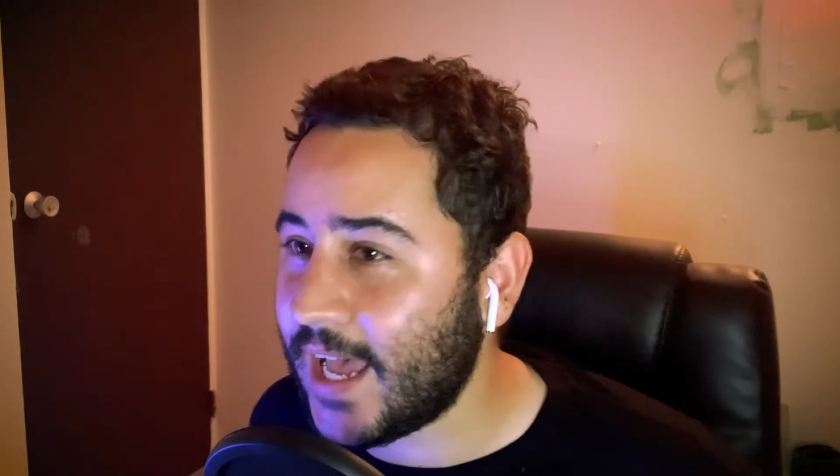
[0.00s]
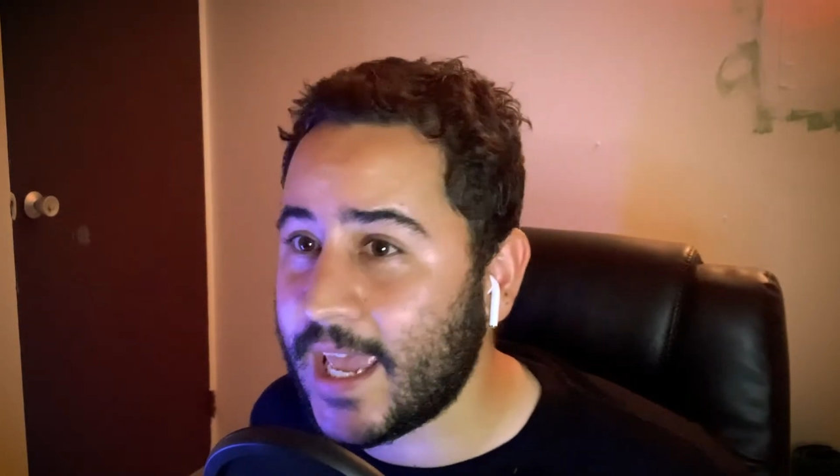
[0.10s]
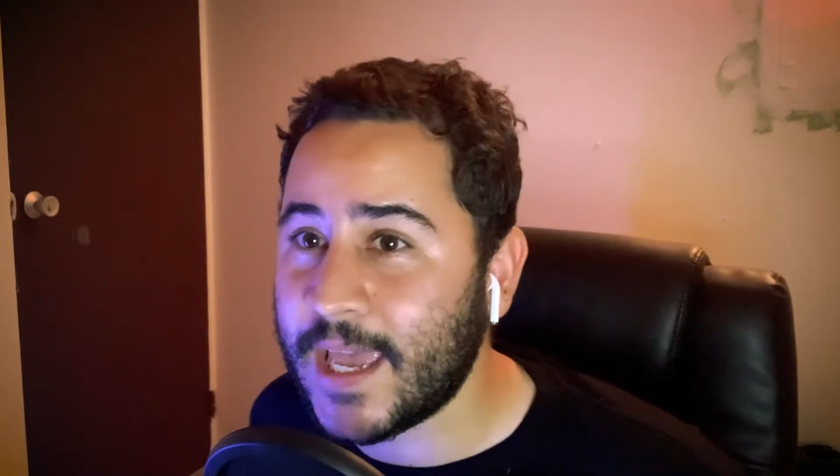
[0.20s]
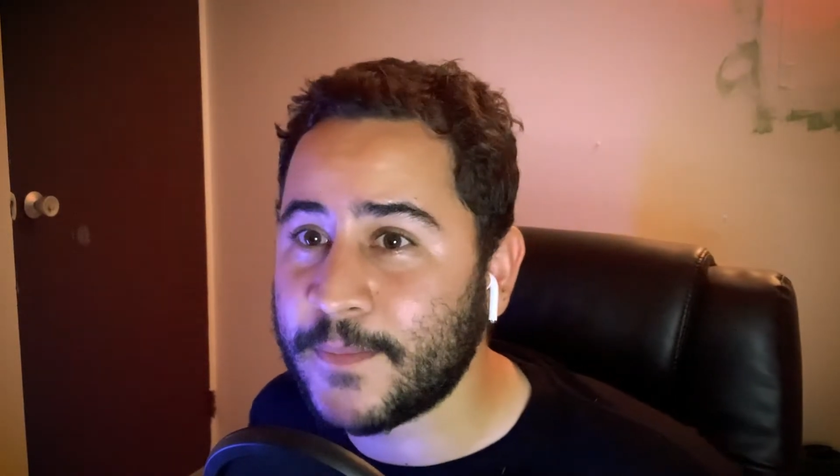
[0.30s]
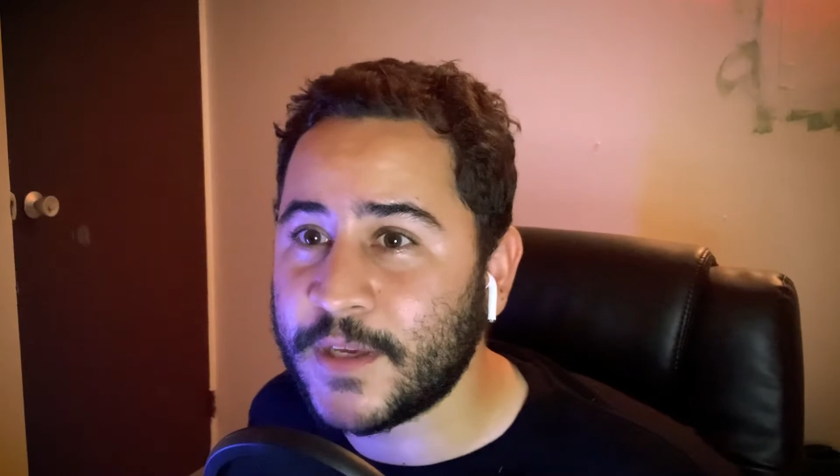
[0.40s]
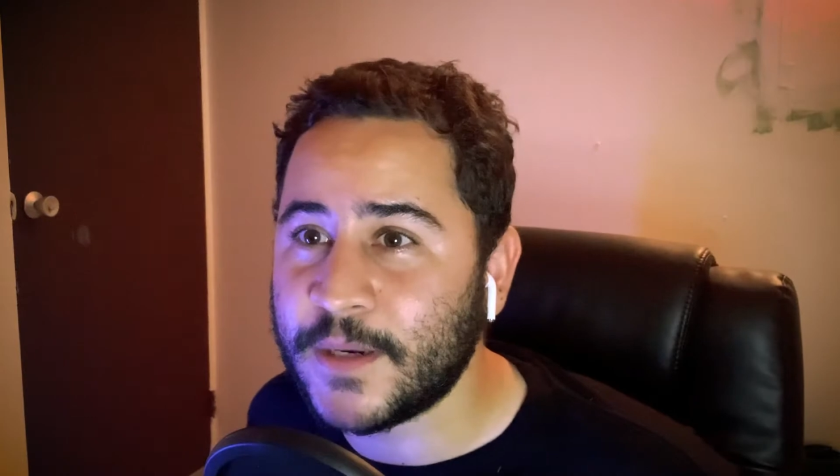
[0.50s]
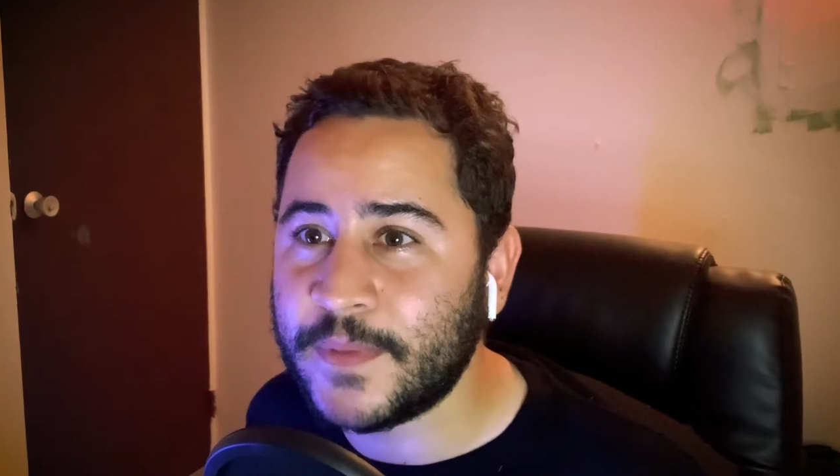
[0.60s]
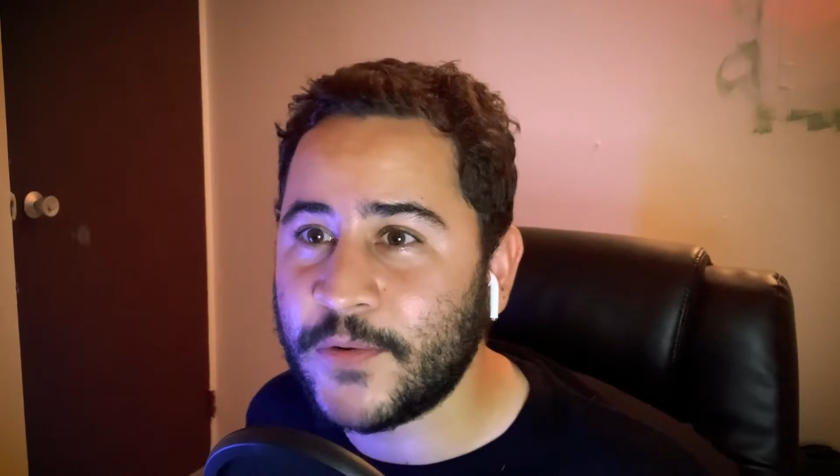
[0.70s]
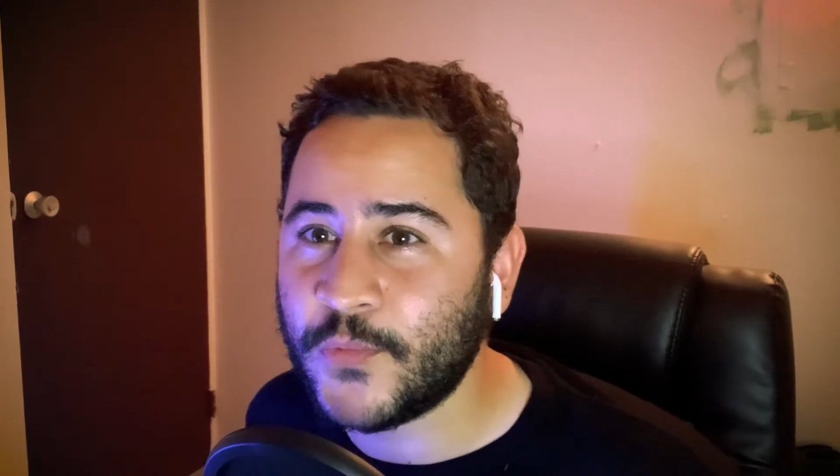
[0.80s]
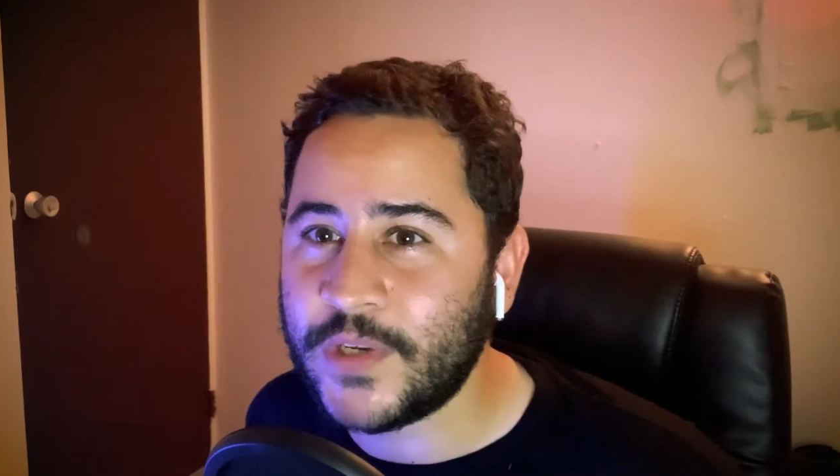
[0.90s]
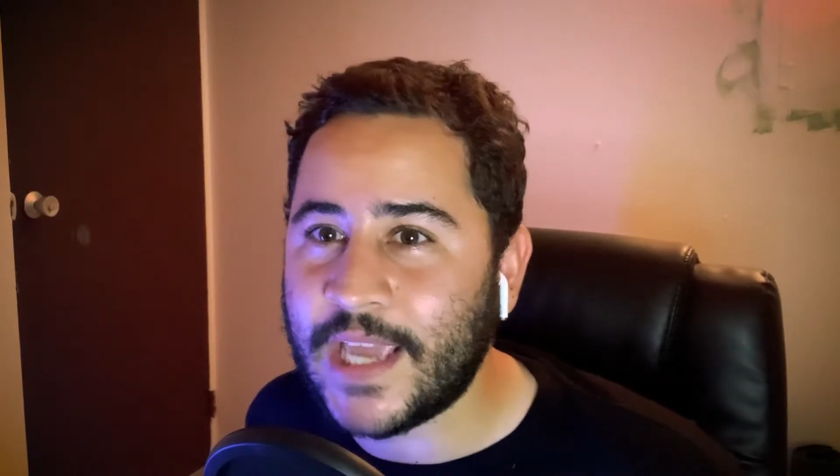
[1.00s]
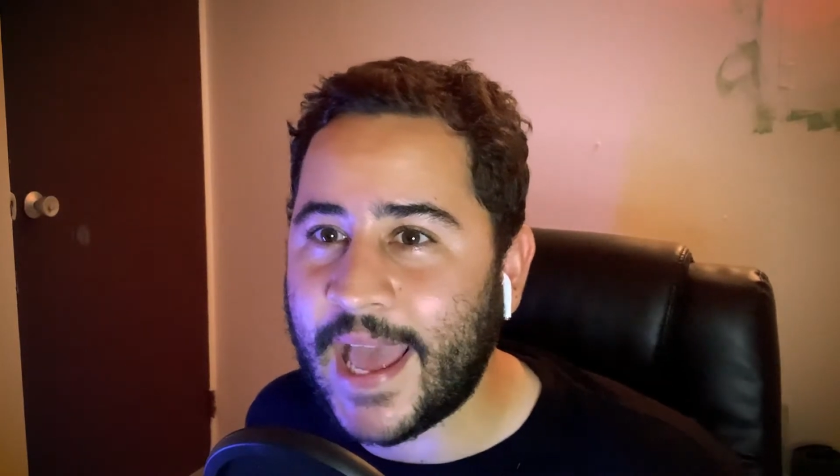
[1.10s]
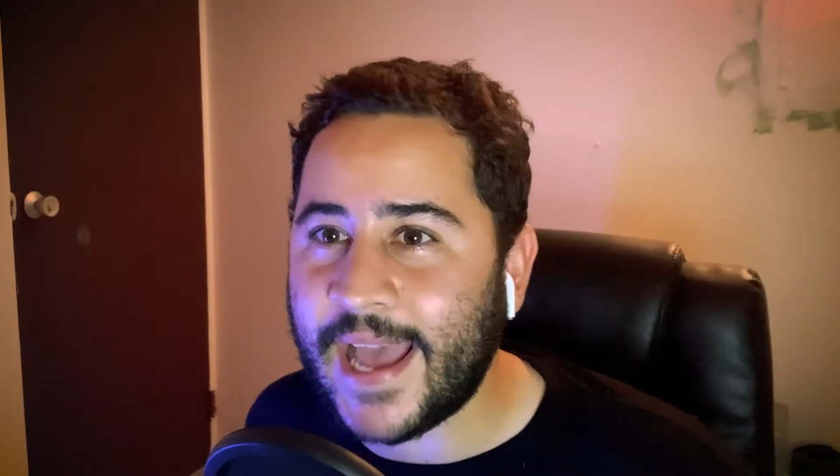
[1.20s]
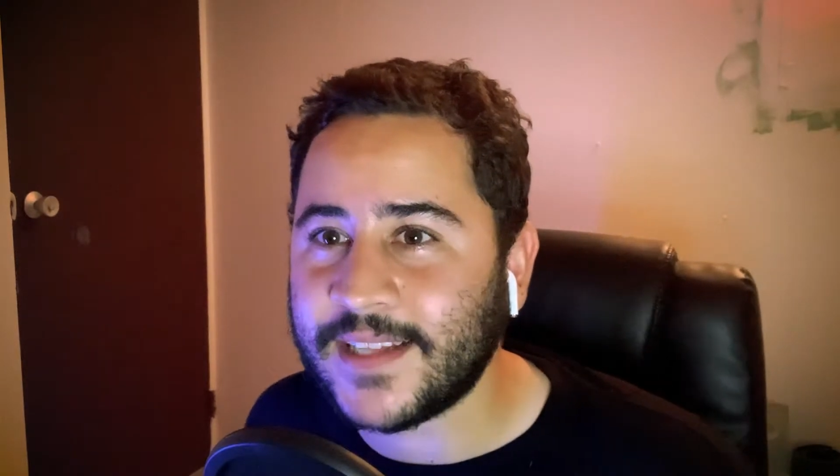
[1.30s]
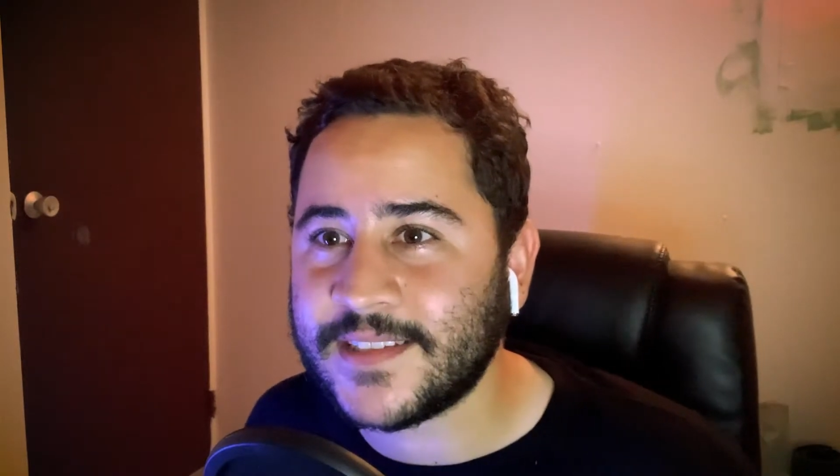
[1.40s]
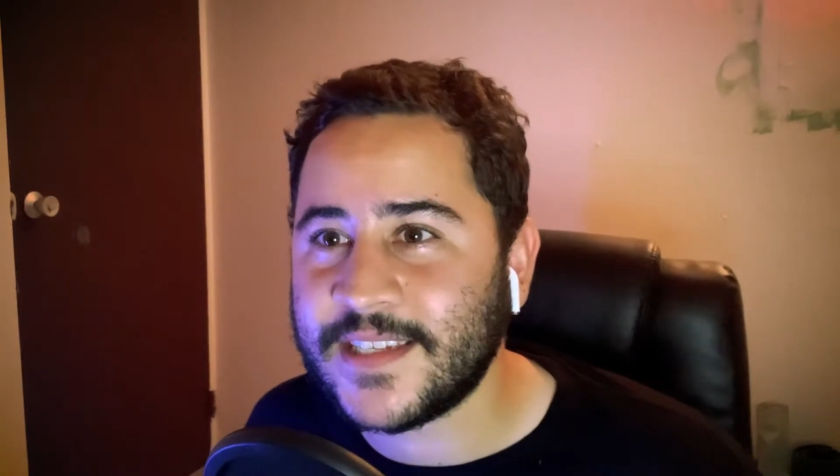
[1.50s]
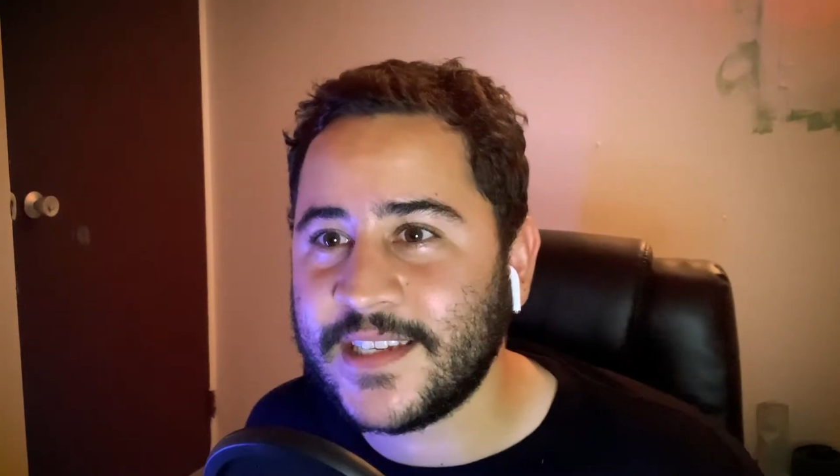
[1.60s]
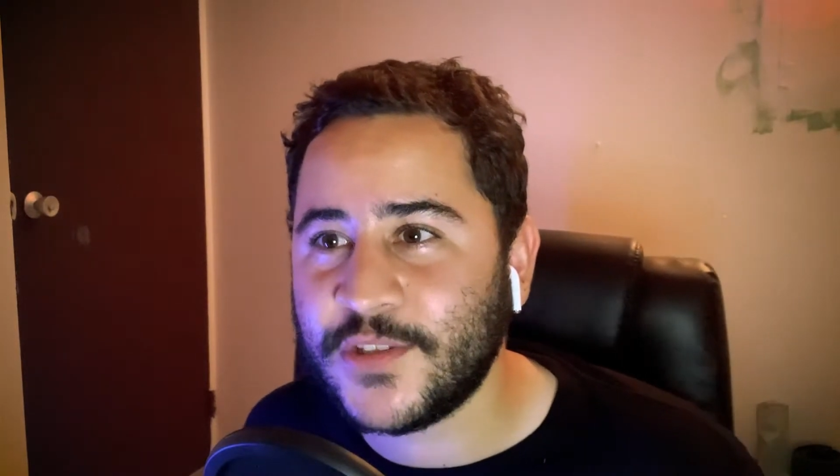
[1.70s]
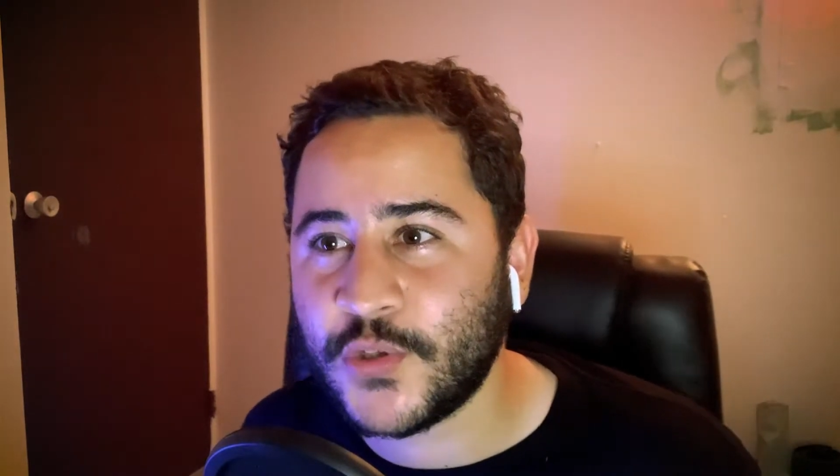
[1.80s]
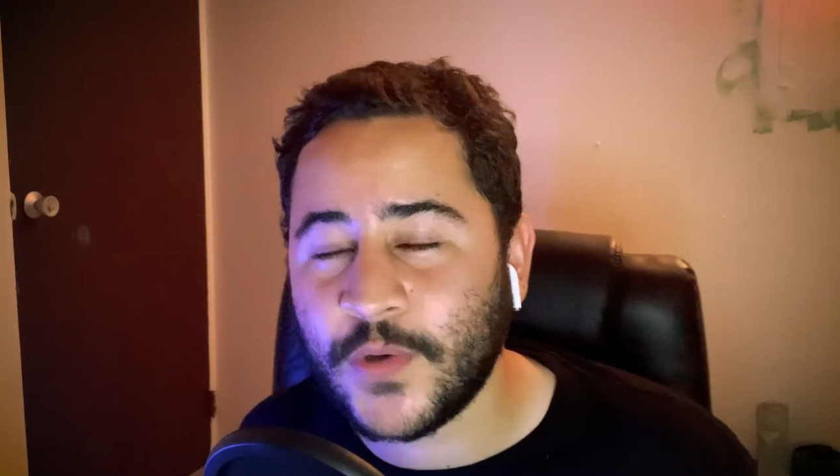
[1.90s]
I am gonna be
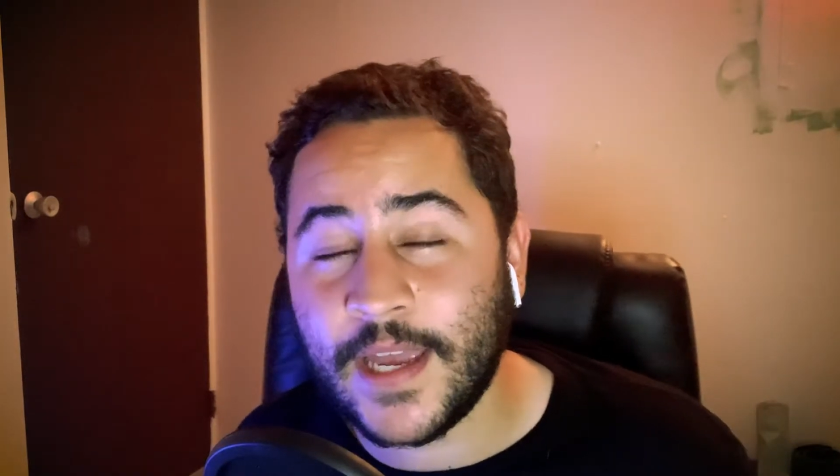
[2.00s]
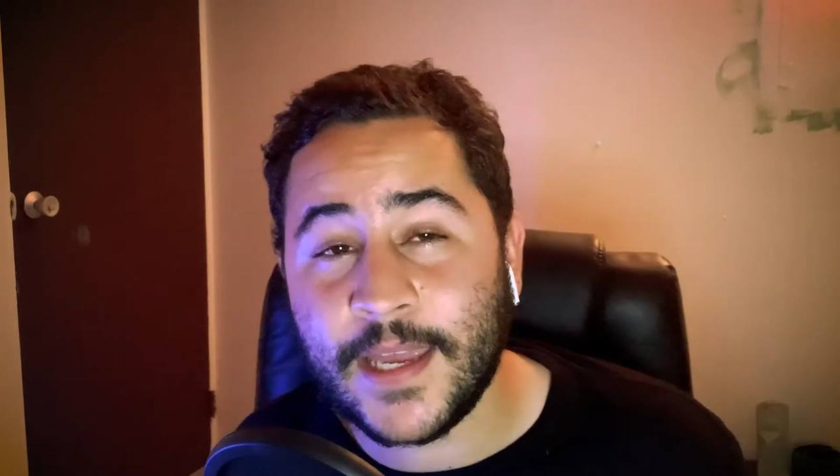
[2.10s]
reacting to